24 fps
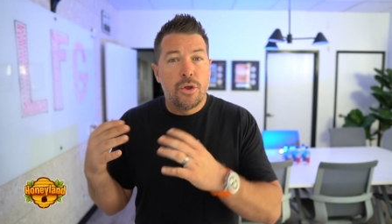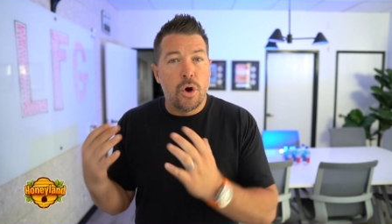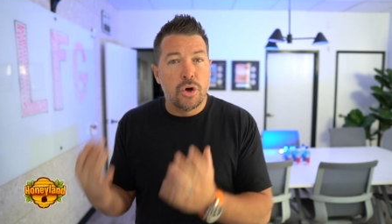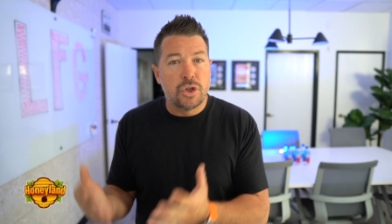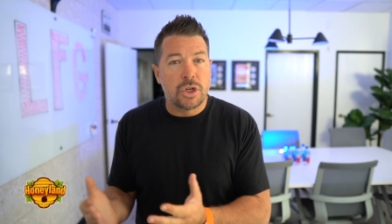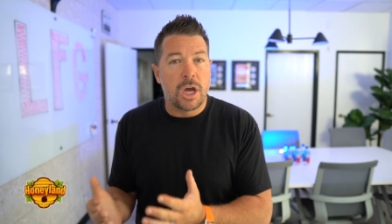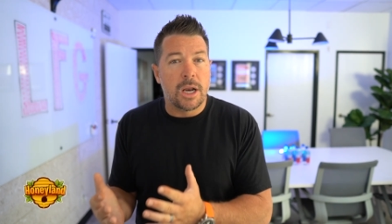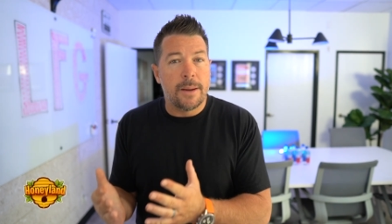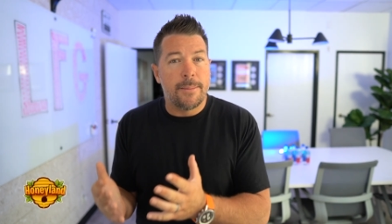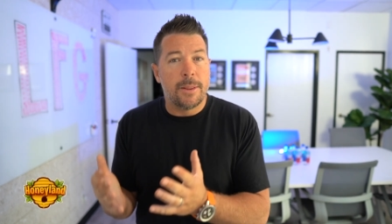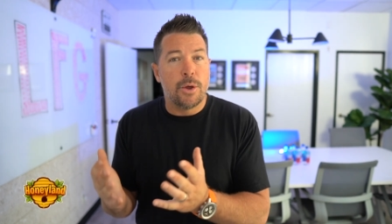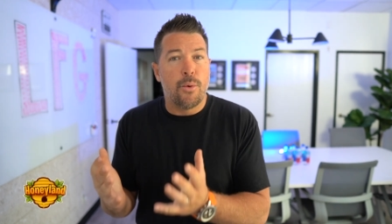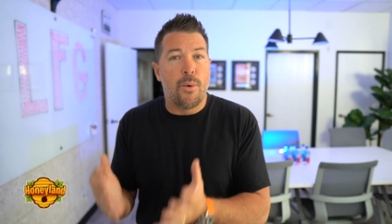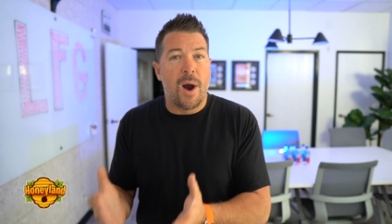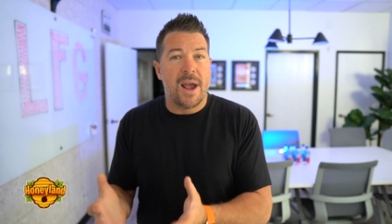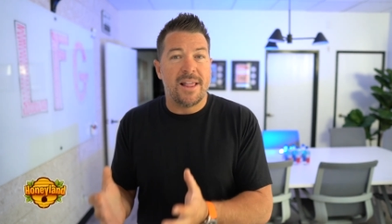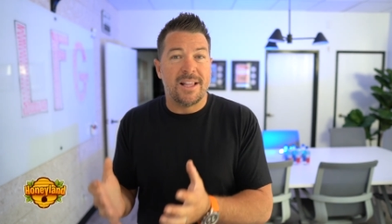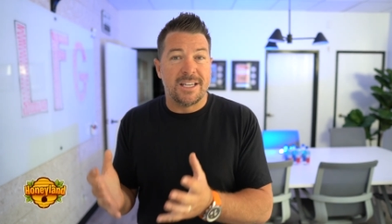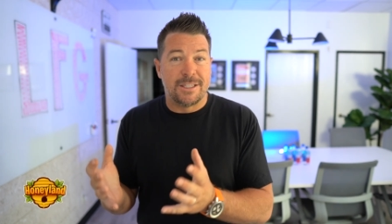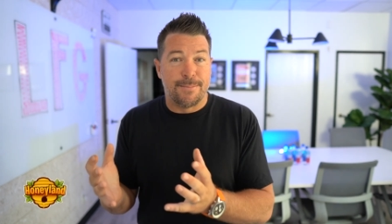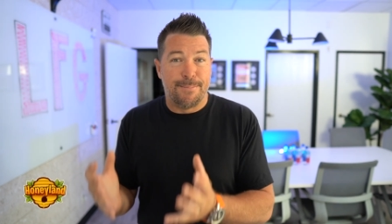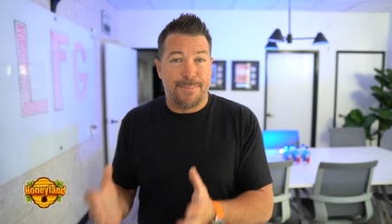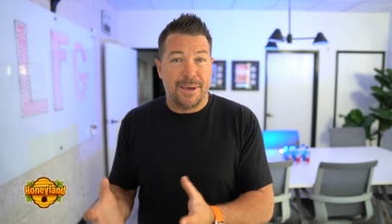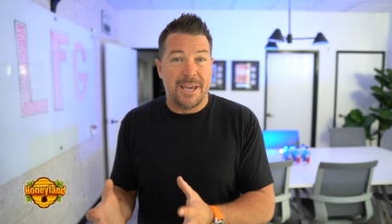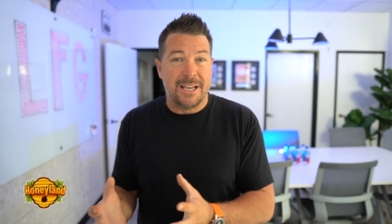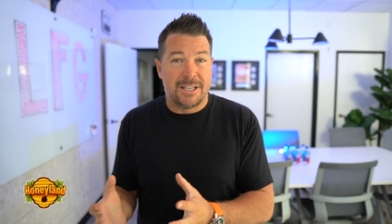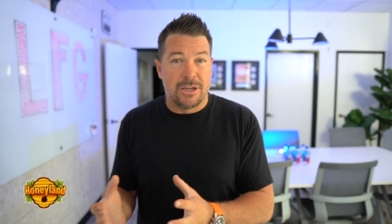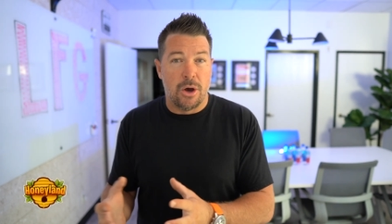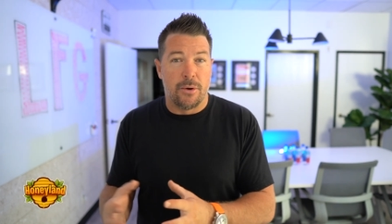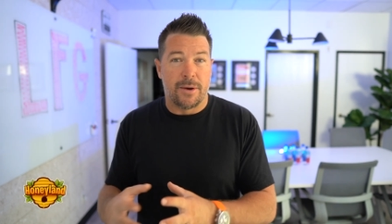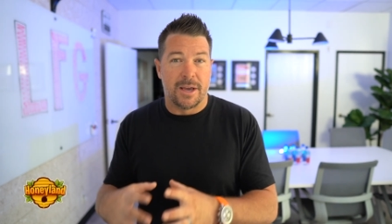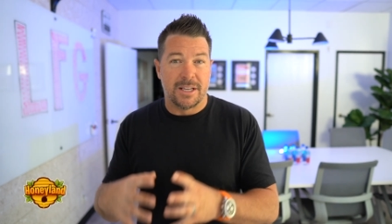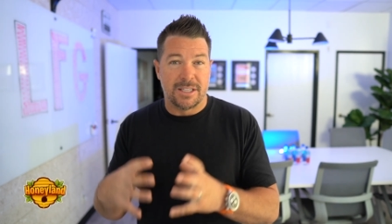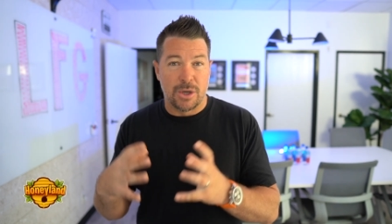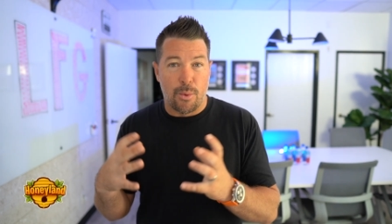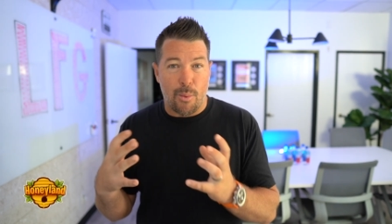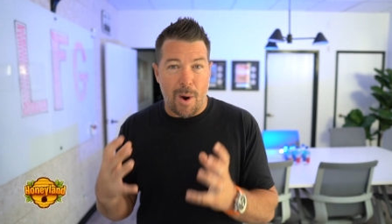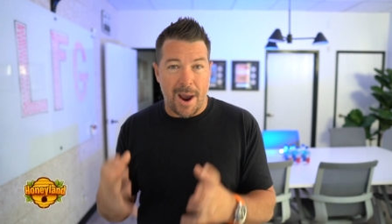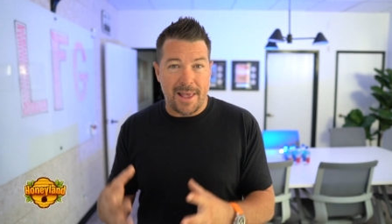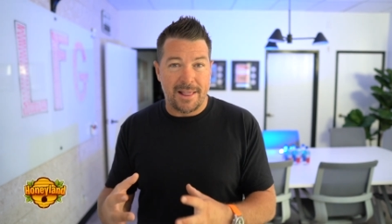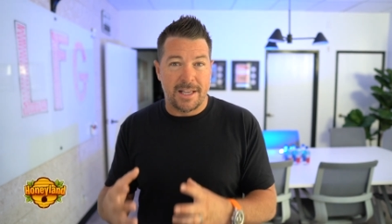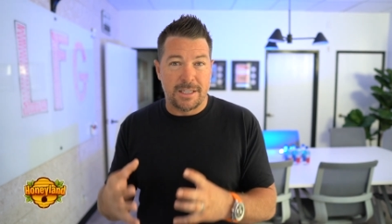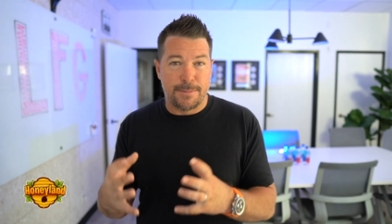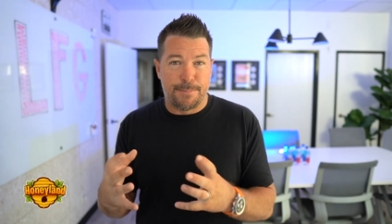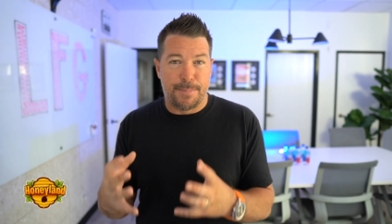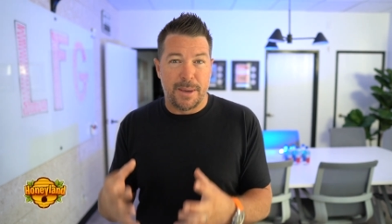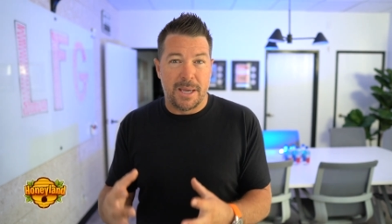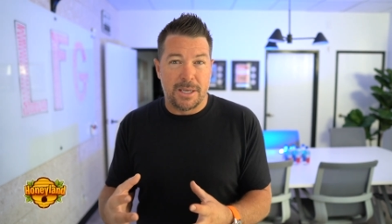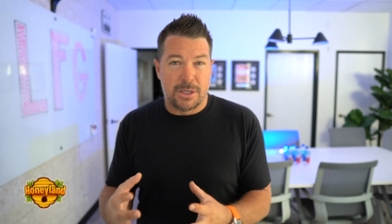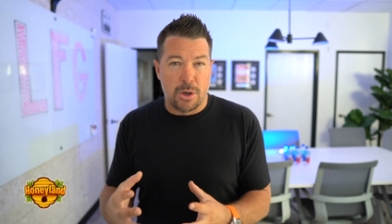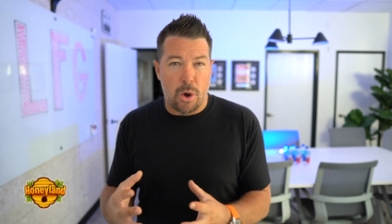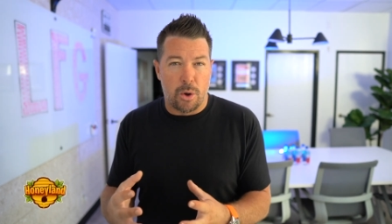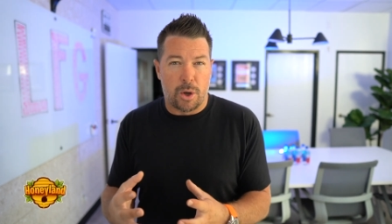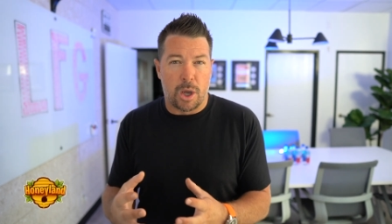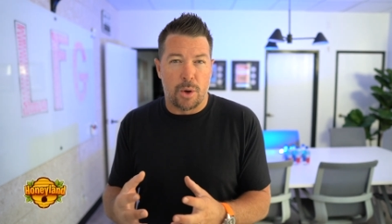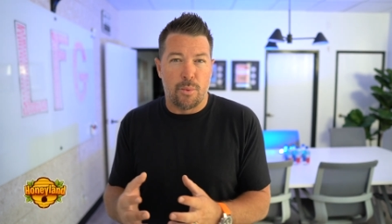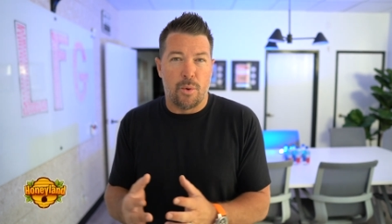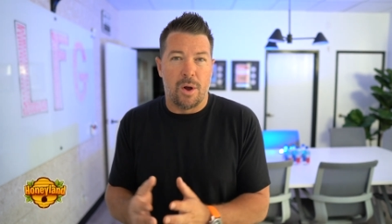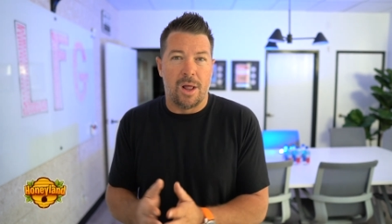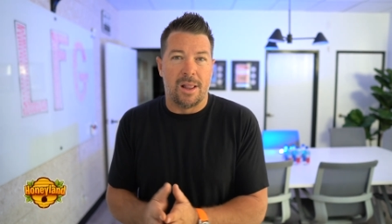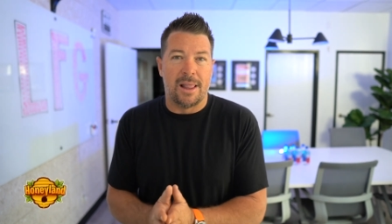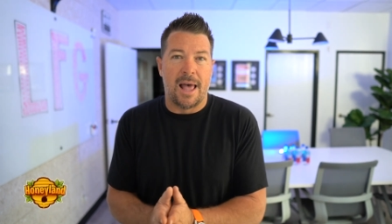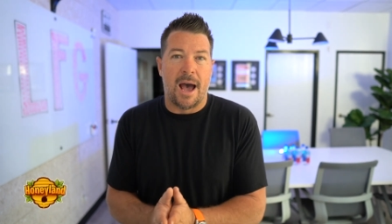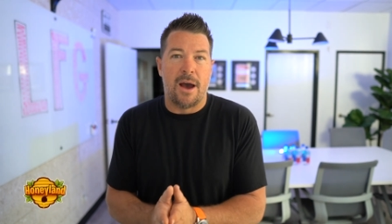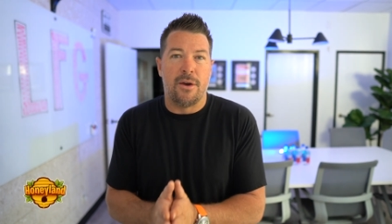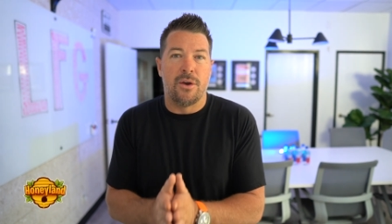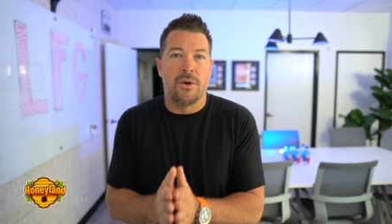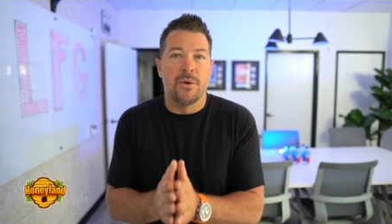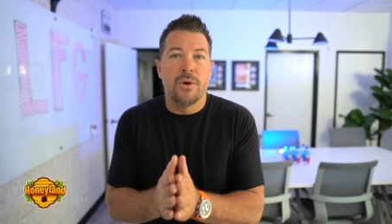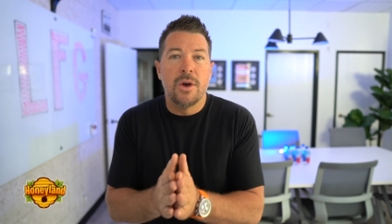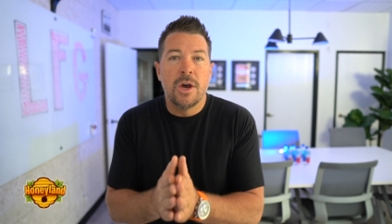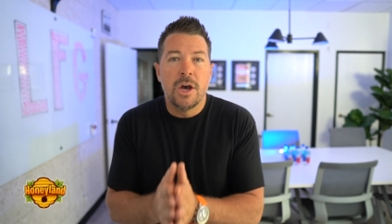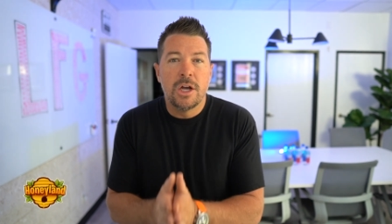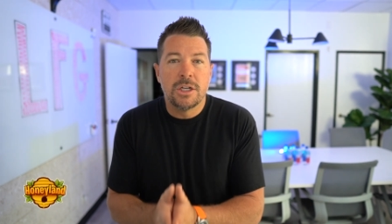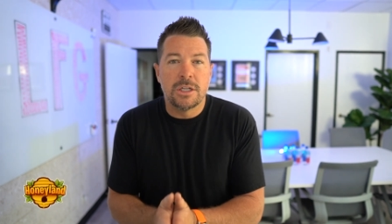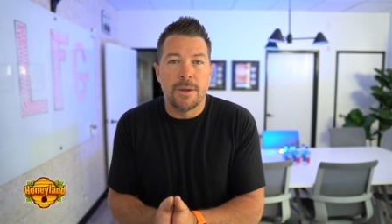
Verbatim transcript: those are gonna be the whitelist B tokens. A whitelist B token will allow you